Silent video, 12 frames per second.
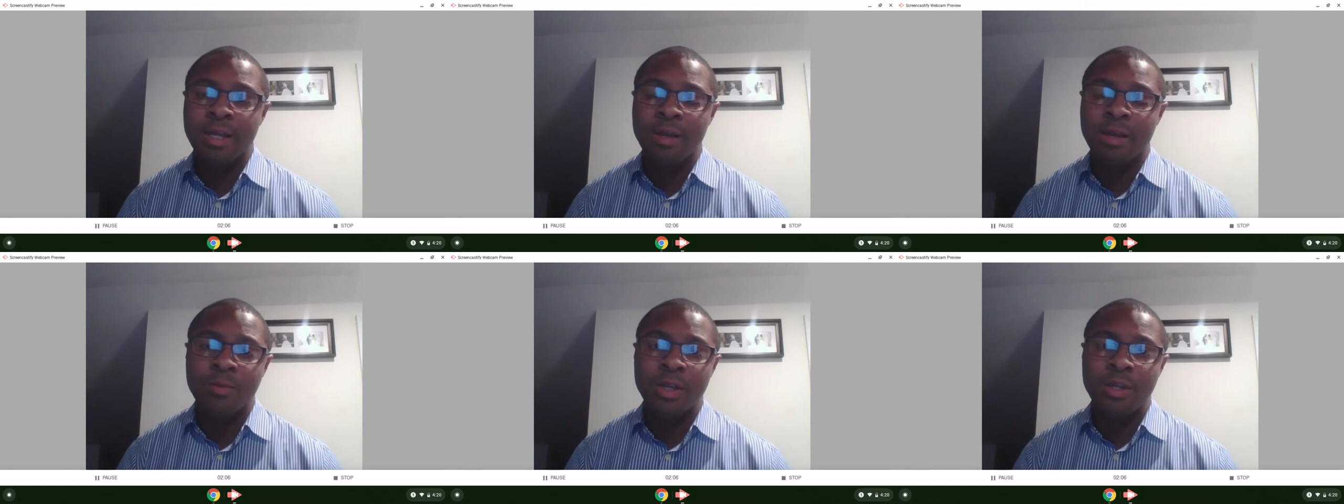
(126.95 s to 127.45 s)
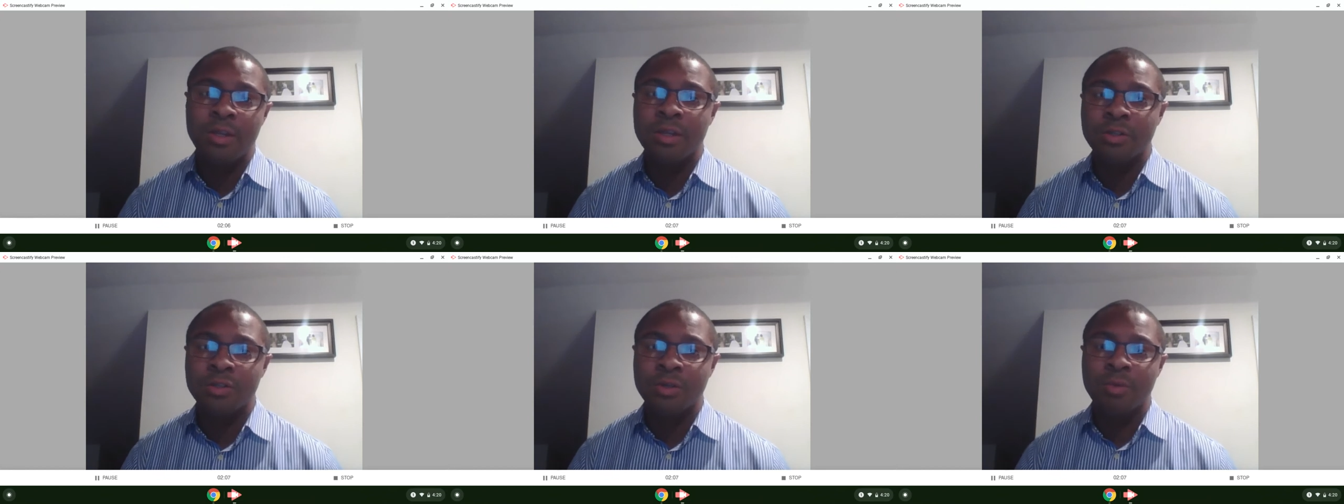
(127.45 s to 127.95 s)
That way you can
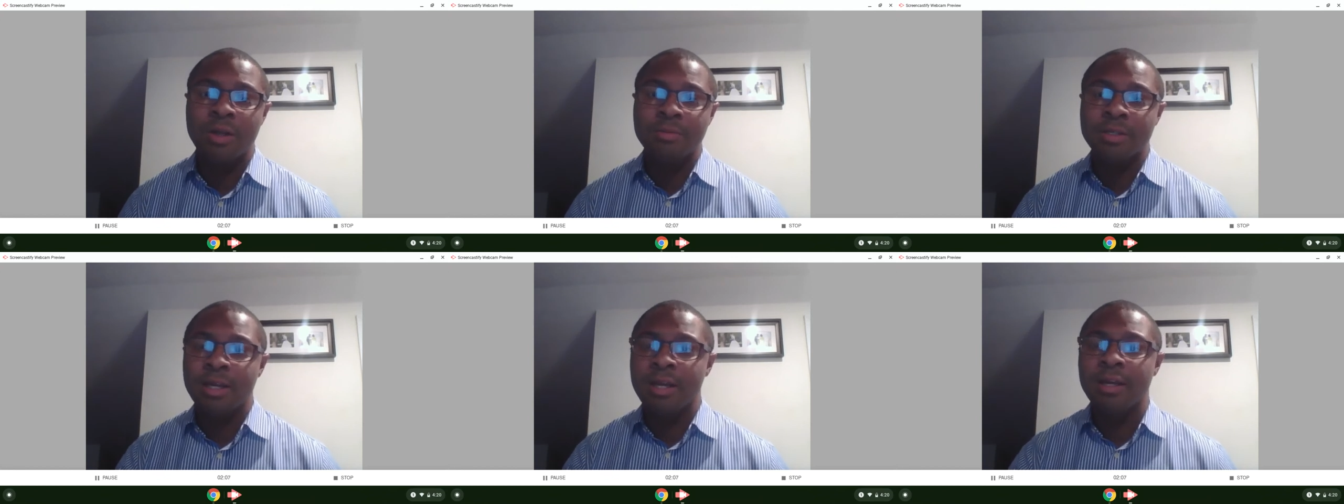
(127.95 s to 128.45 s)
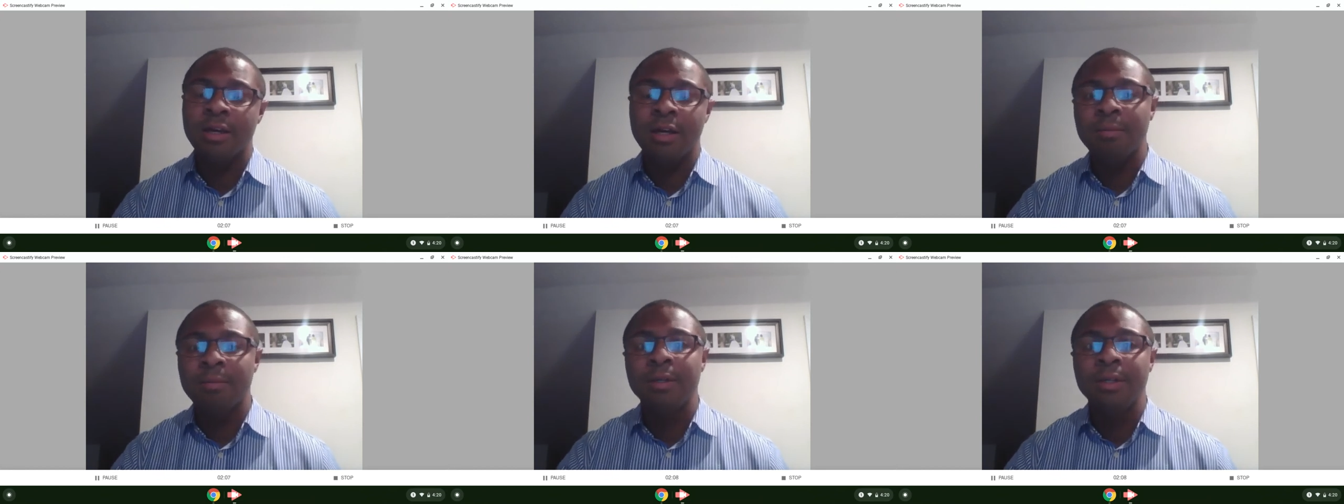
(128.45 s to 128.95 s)
get your website
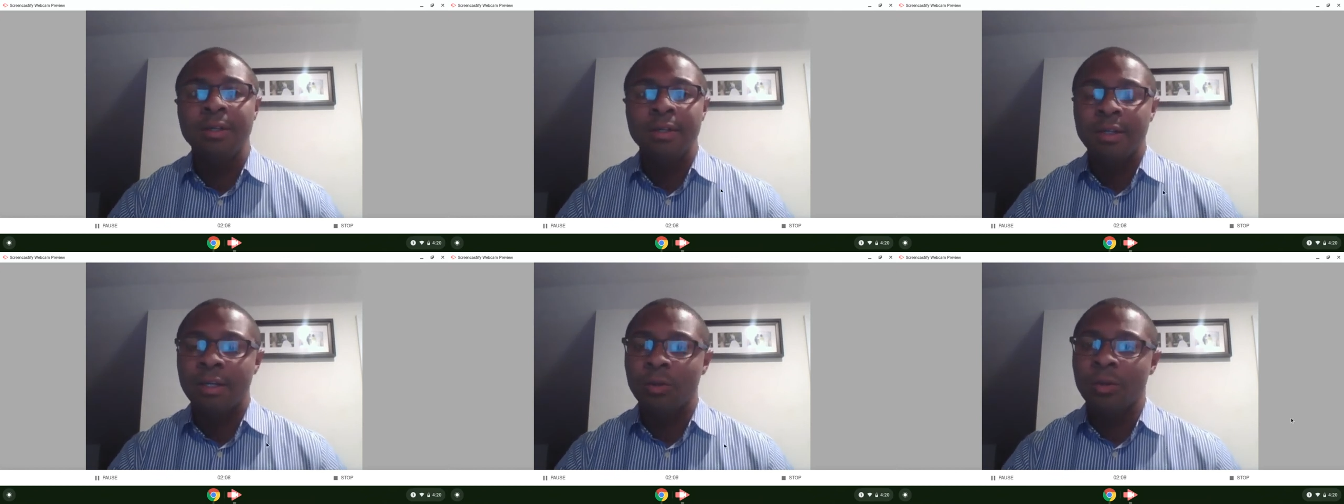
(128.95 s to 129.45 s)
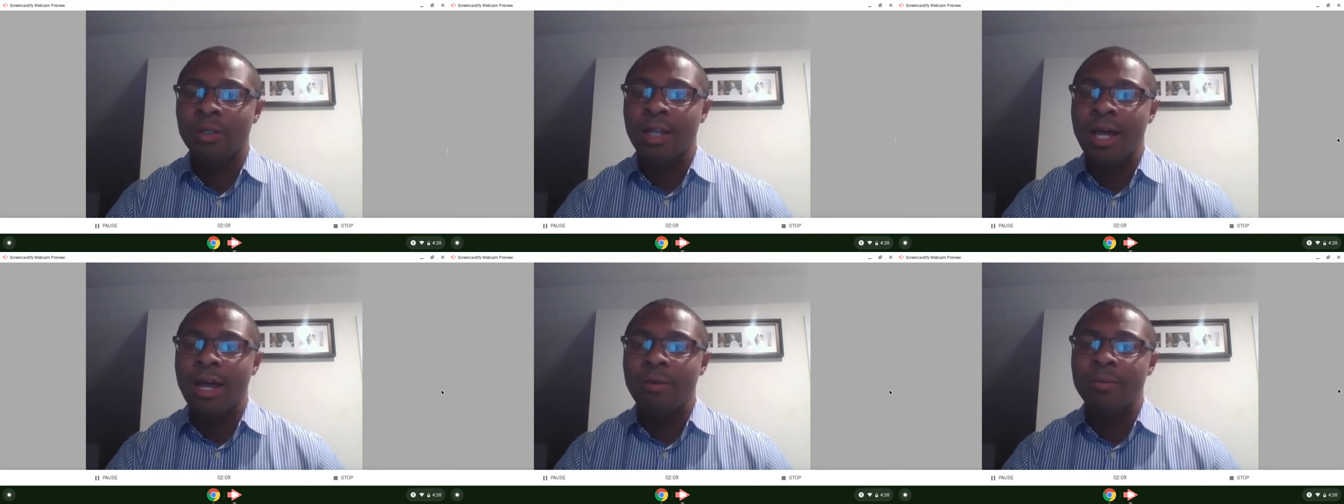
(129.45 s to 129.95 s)
up and
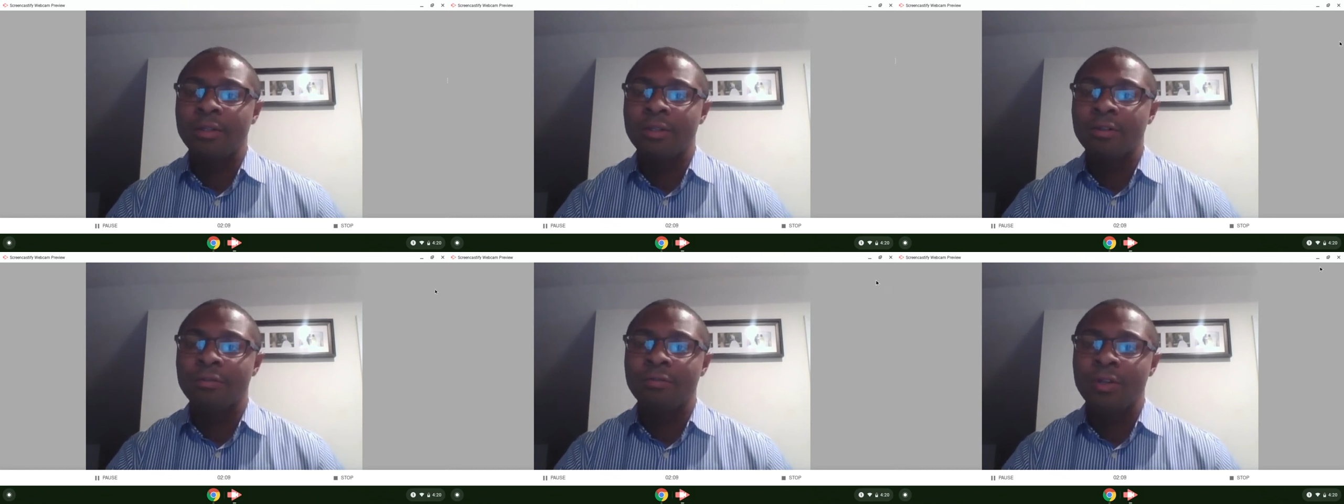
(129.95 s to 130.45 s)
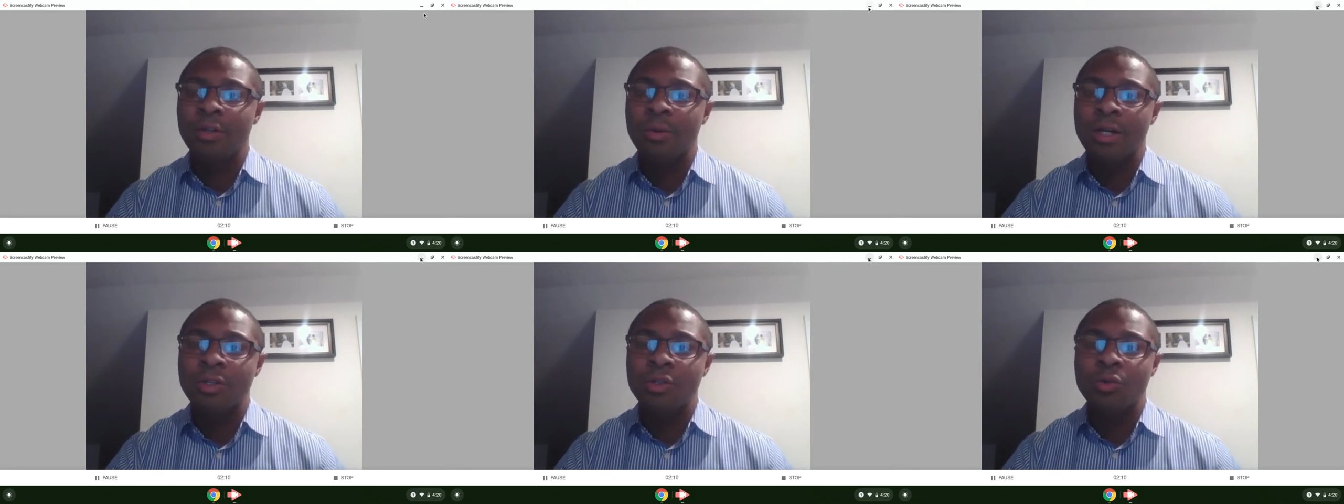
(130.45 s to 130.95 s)
online within a
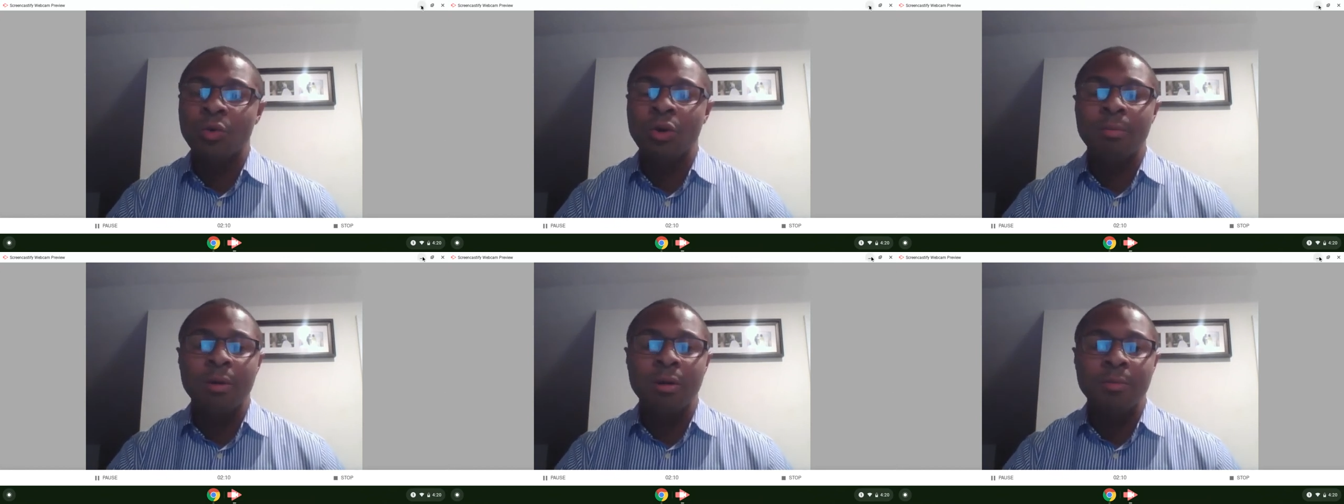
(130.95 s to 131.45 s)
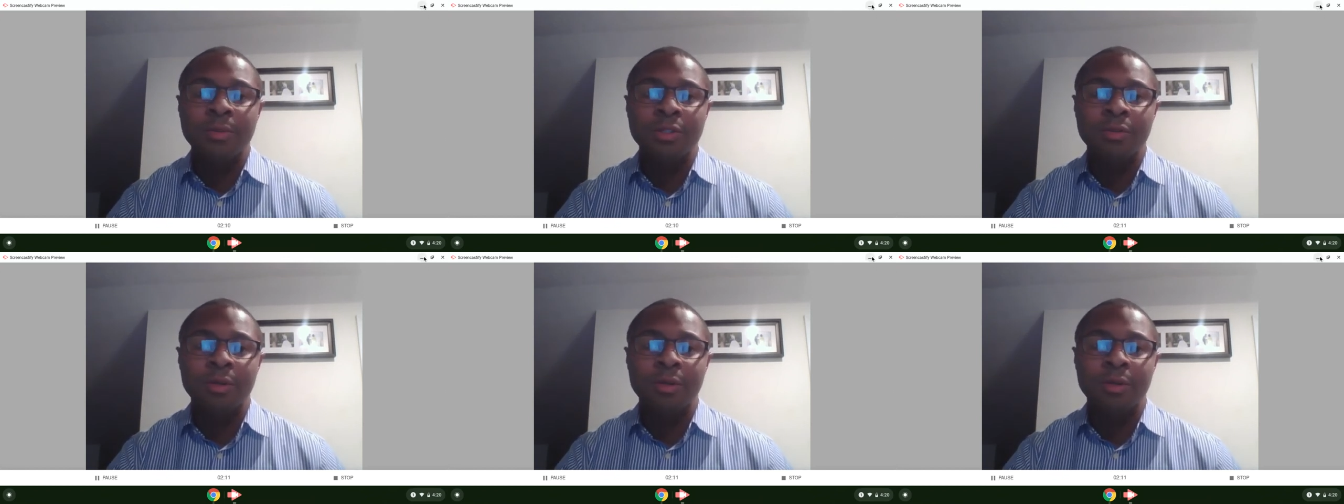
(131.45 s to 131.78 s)
few short moments.